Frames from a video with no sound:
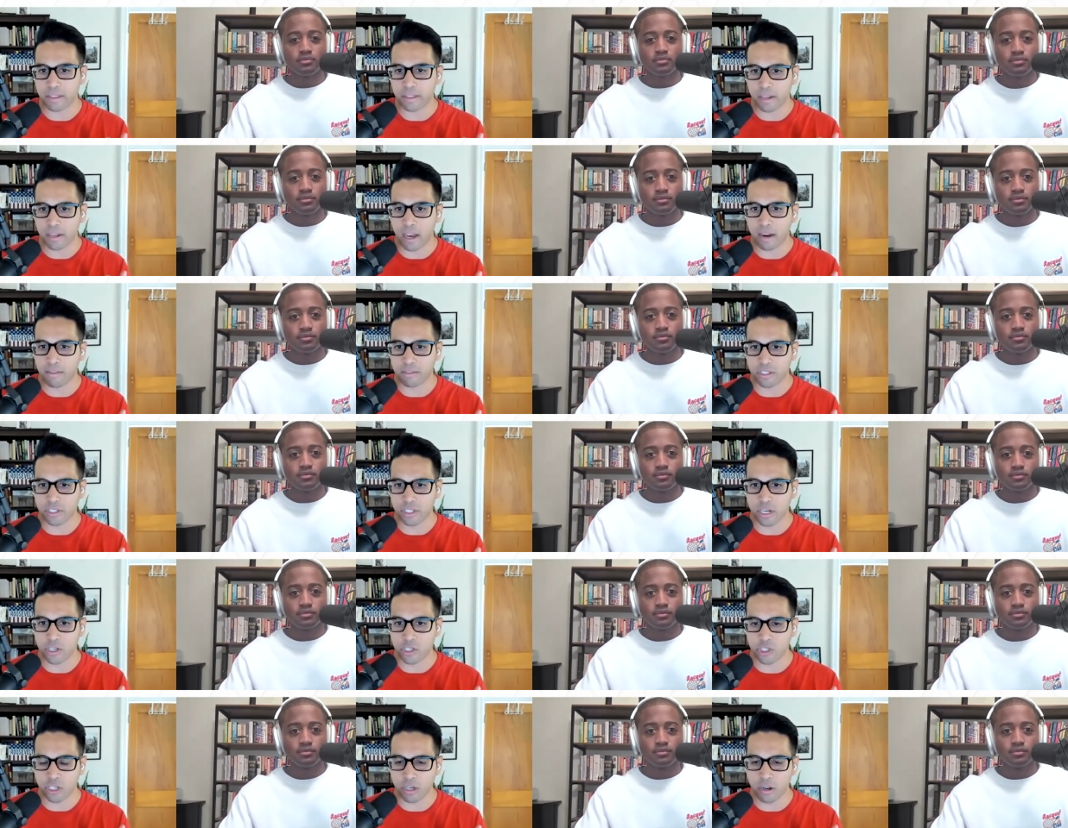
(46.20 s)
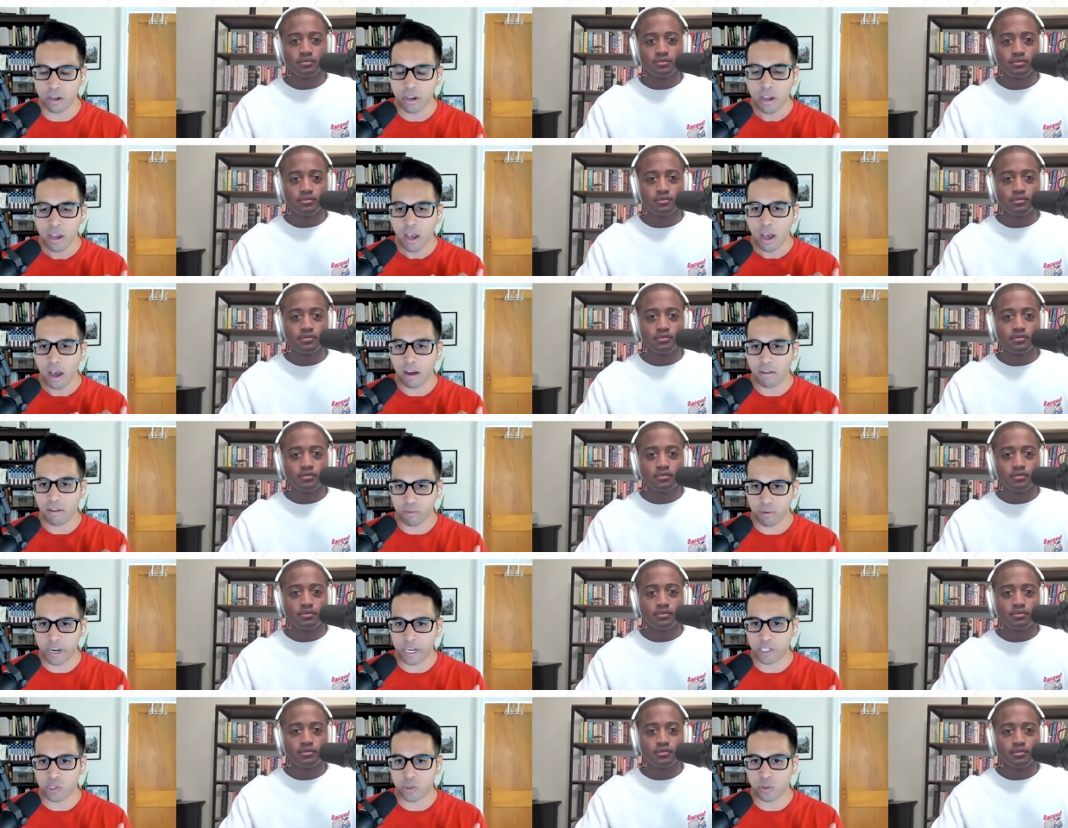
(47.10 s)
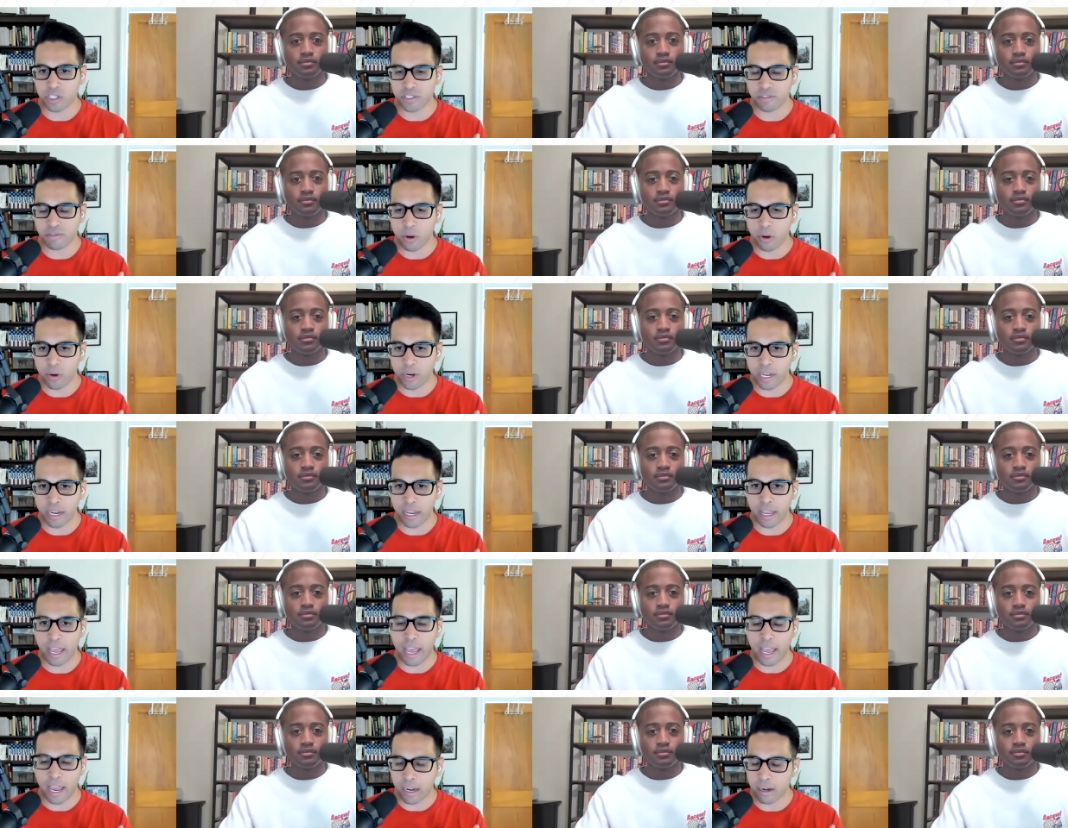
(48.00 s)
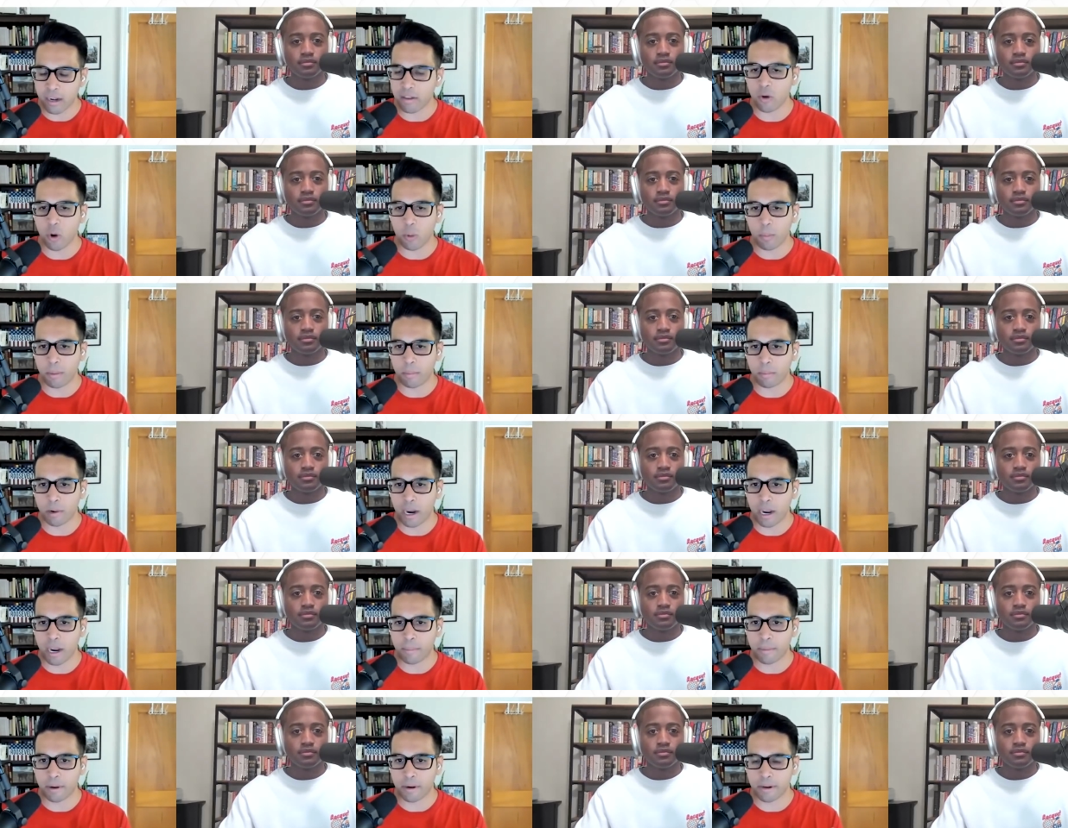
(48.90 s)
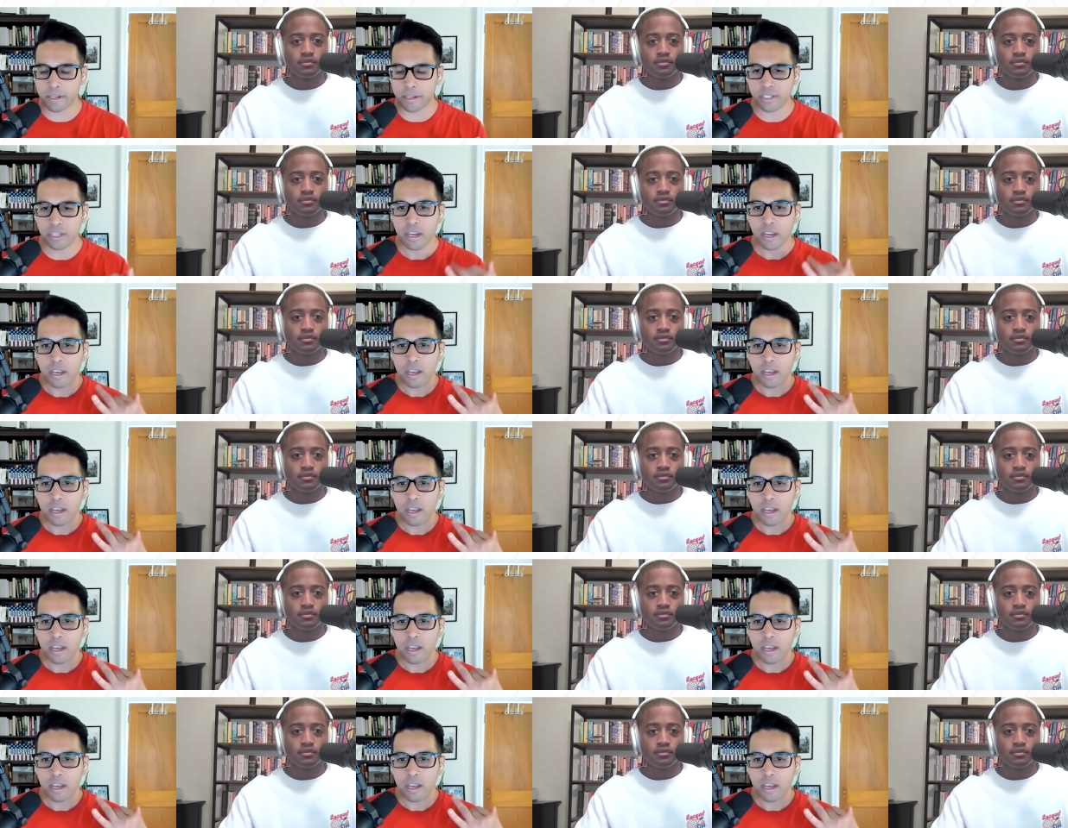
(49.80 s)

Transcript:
Speaker 1: the conversation of ranked choice voting and of open primaries.